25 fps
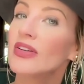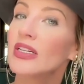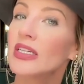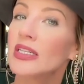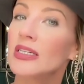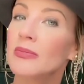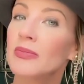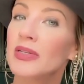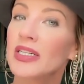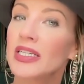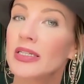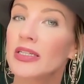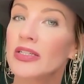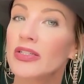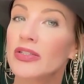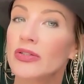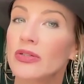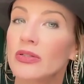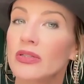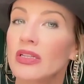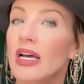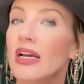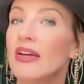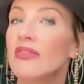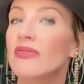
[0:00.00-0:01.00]
anybody in
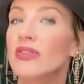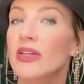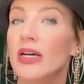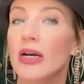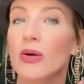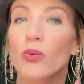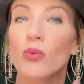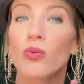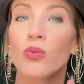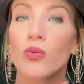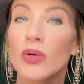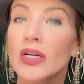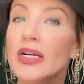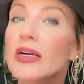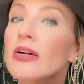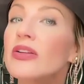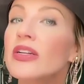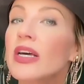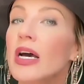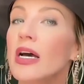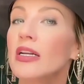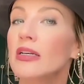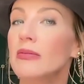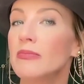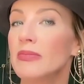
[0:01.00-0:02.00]
your life that will
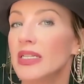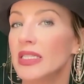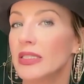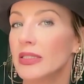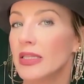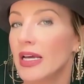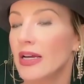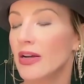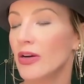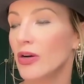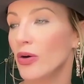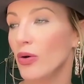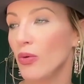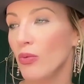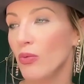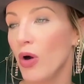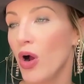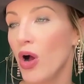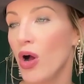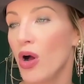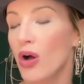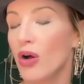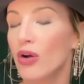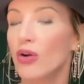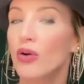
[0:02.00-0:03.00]
not admit they are
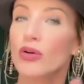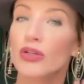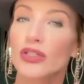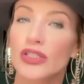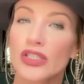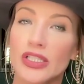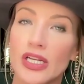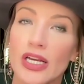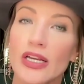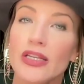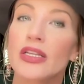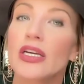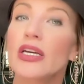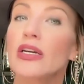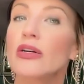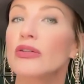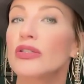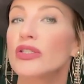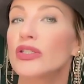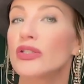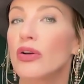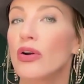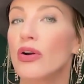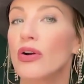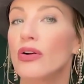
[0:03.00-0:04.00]
wrong, or say they are
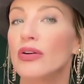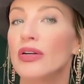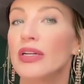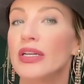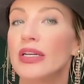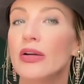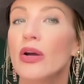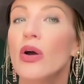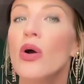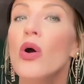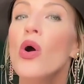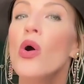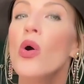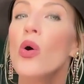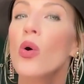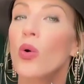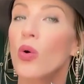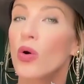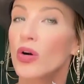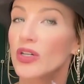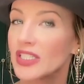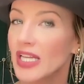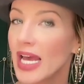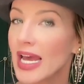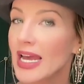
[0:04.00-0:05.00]
sorry,
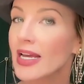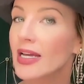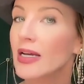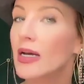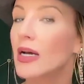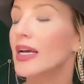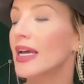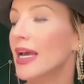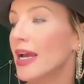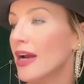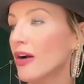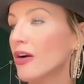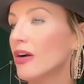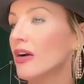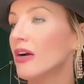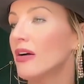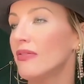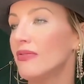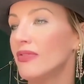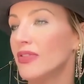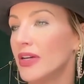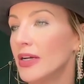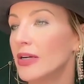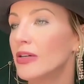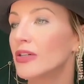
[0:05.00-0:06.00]
or take care
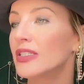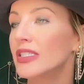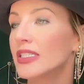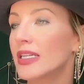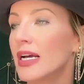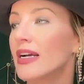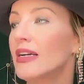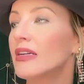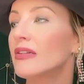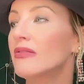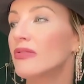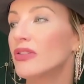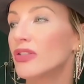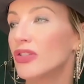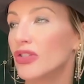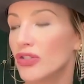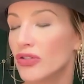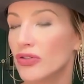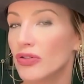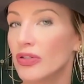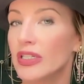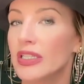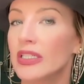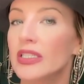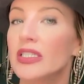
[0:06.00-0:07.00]
of their side of the
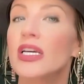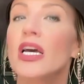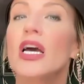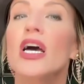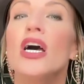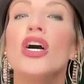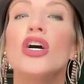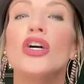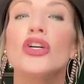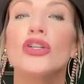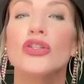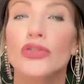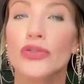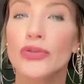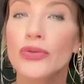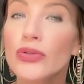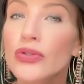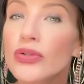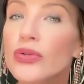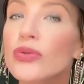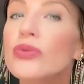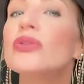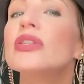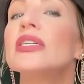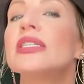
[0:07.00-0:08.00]
street, you
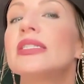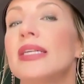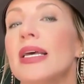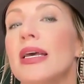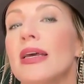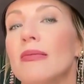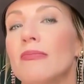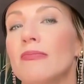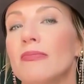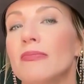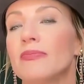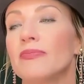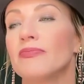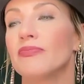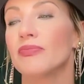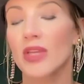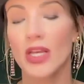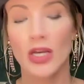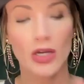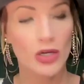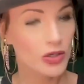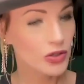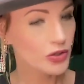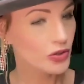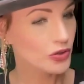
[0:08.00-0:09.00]
do the same.
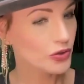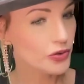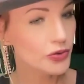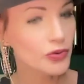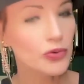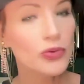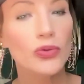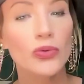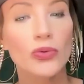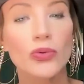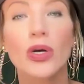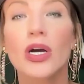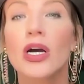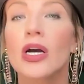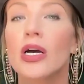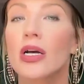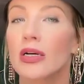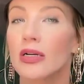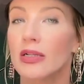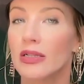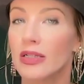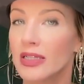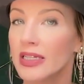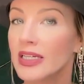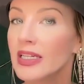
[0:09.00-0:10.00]
You
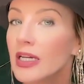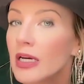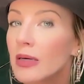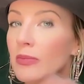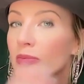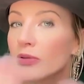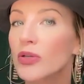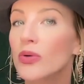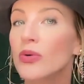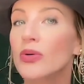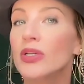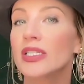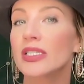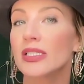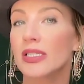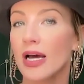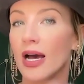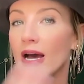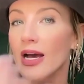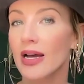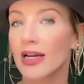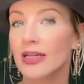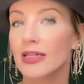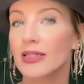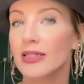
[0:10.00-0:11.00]
clean up your
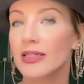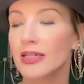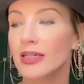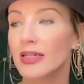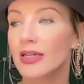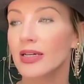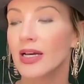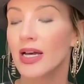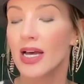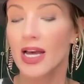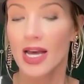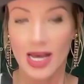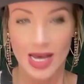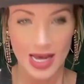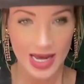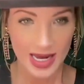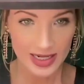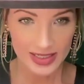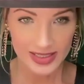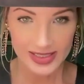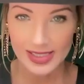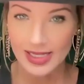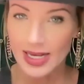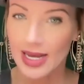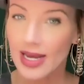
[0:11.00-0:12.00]
side
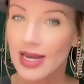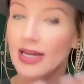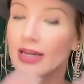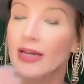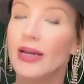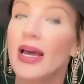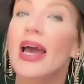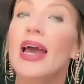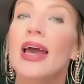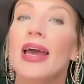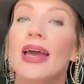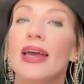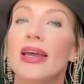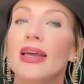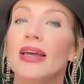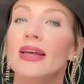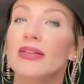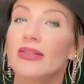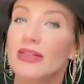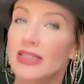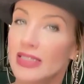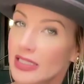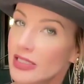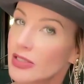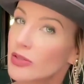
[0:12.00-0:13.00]
and say, hey,
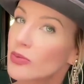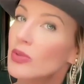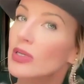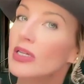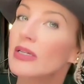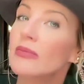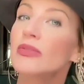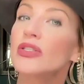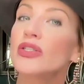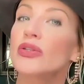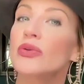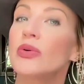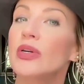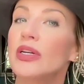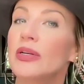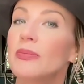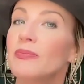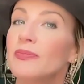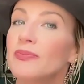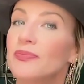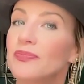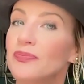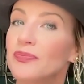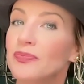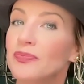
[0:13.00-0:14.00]
this is what I'm doing,